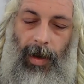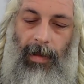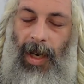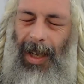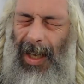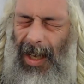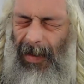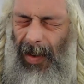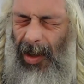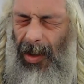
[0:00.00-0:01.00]
meaning
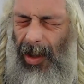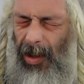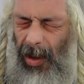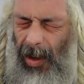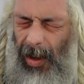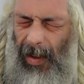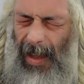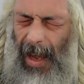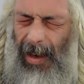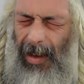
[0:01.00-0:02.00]
even the dirt
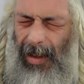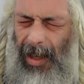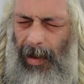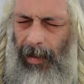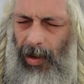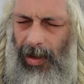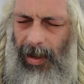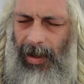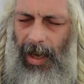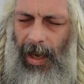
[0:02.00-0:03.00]
that
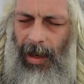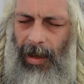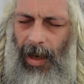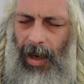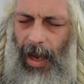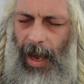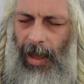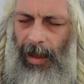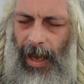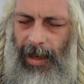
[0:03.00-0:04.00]
decomposes
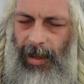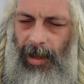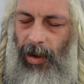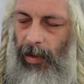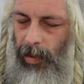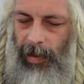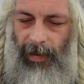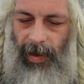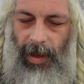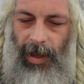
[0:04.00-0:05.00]
and lies in the earth will be
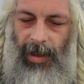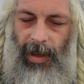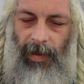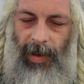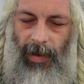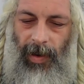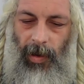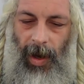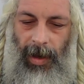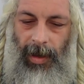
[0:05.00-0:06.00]
is of a different
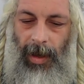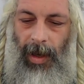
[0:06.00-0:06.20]
quality.